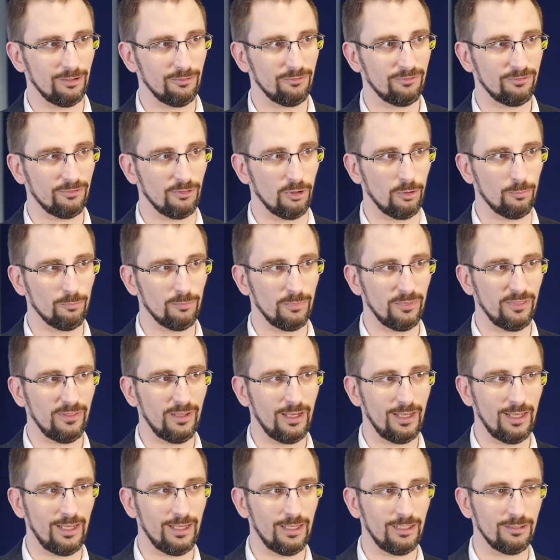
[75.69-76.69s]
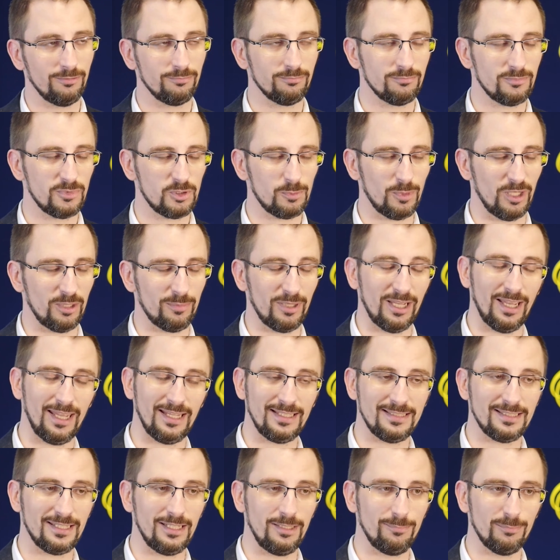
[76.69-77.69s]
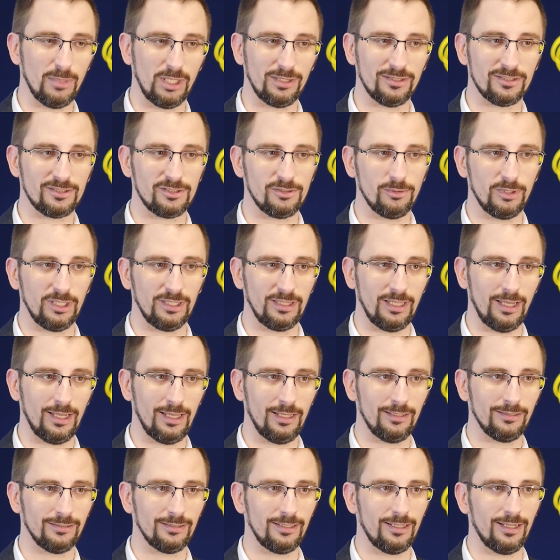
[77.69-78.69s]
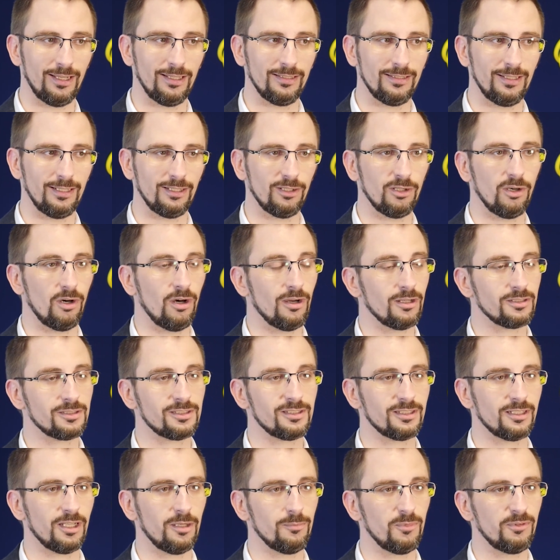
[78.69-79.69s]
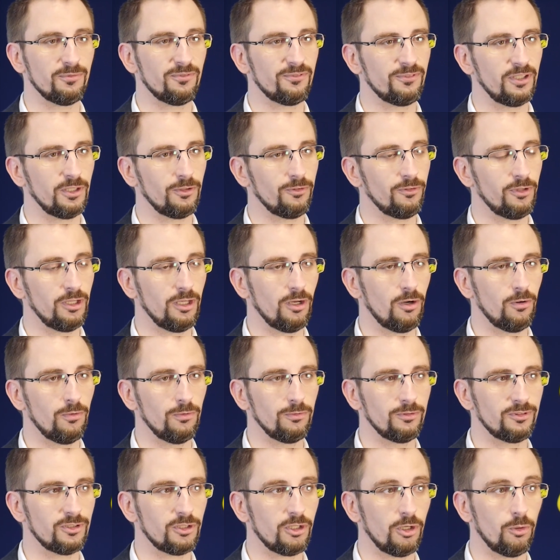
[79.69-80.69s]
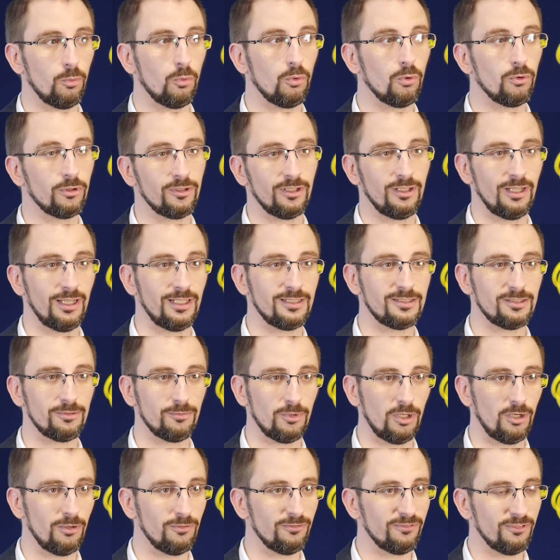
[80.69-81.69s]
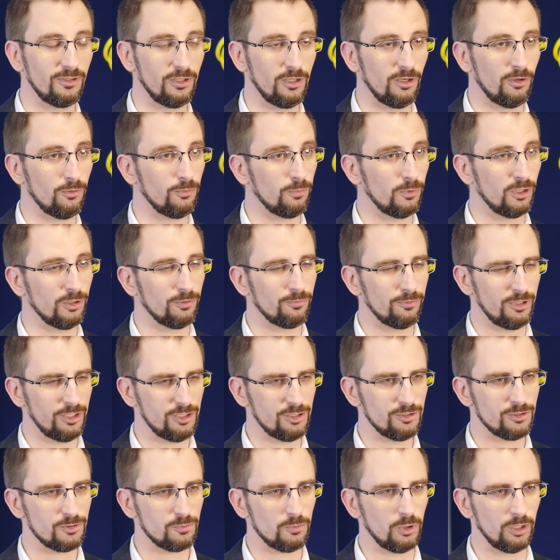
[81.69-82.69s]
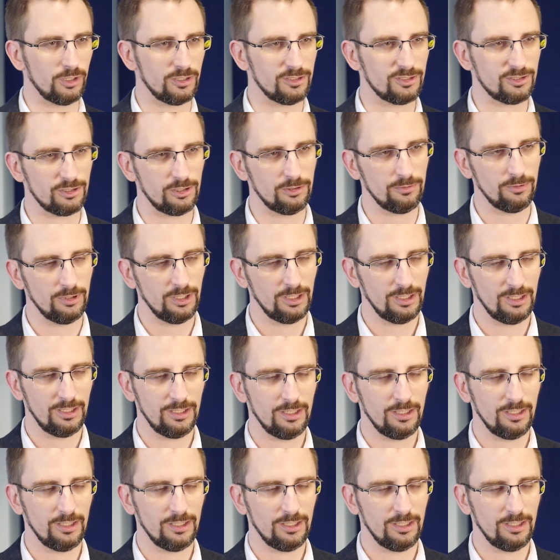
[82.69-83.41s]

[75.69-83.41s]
From there, spent about 18 months doing that, and then got asked to come and fill the old coordinator role for the old World Regions 1 and 2,